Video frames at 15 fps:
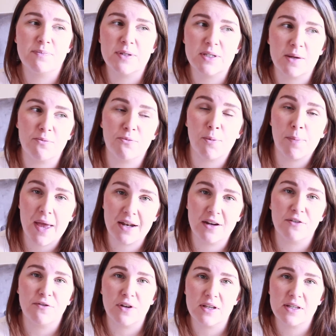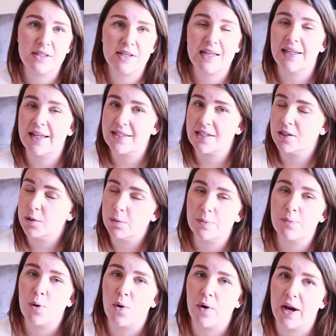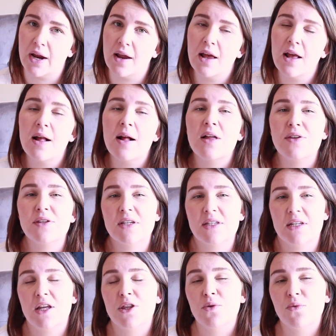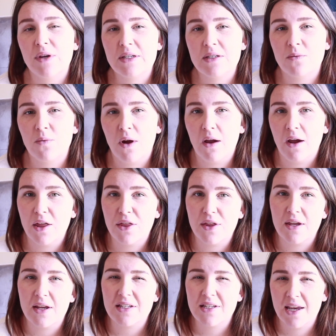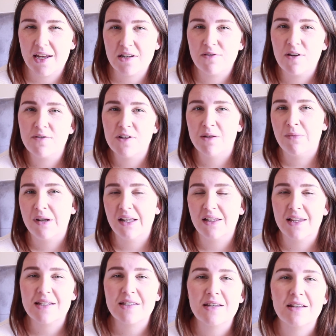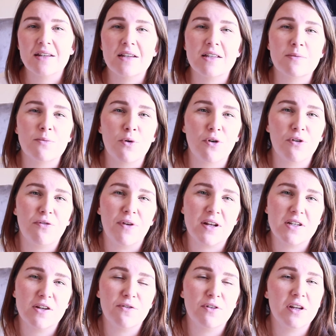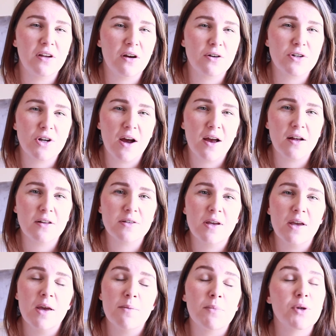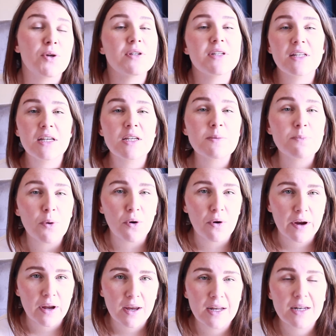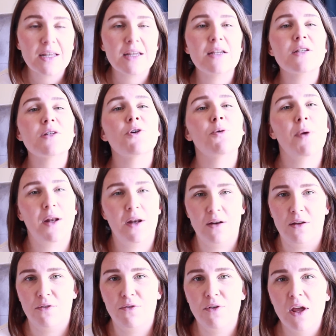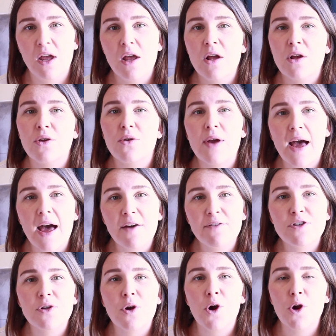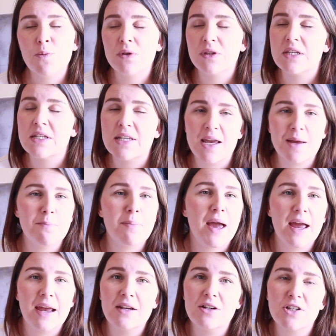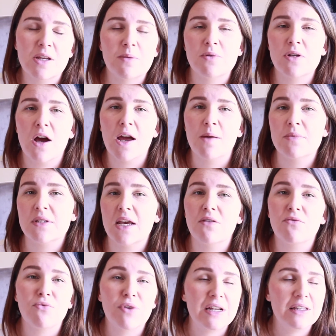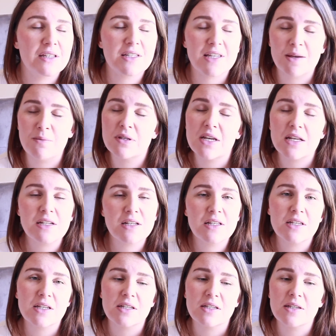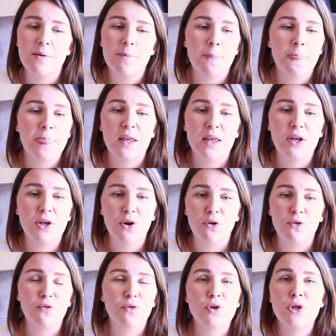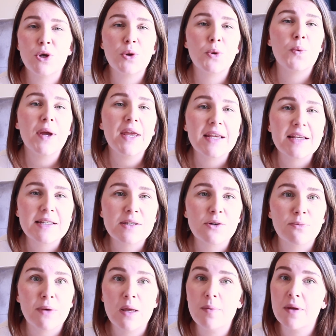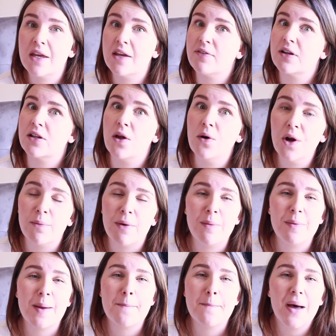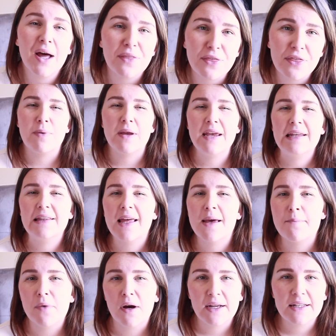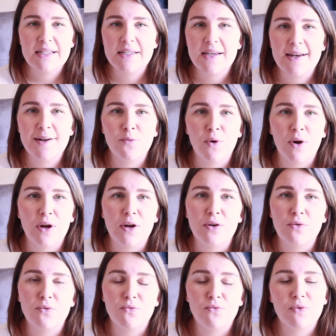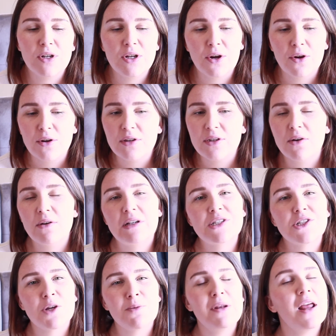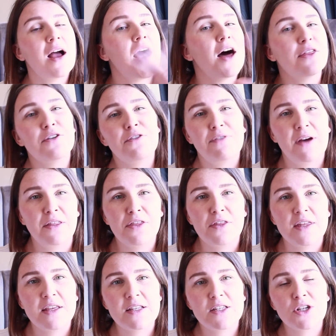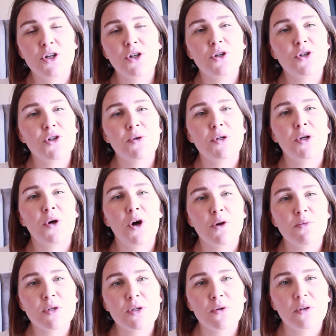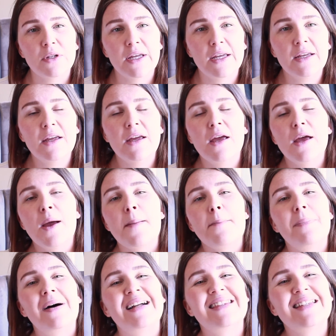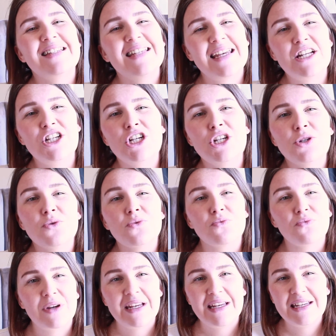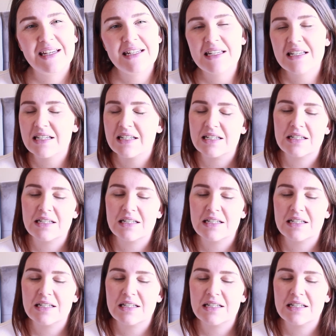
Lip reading: some repetitiveness, and that's a little bit boring. This is another reason why I think a 10 to 15 minute lesson is more effective in a young child, because it is boring, it is repetitive. You have to open the same page sometimes and read the same sentences, you know, for 2 weeks or maybe even longer, maybe a month. Being in that mindset where, you know, there are so many other fun things that you can do in your homeschooling, but the teaching to read